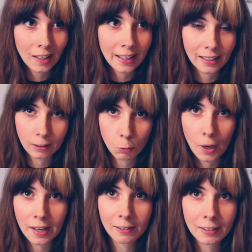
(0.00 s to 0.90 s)
like
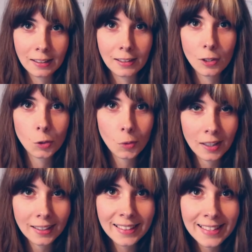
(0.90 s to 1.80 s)
acquiring new
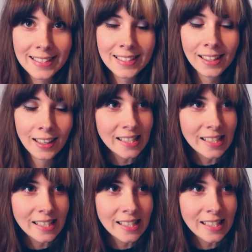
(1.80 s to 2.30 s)
ones,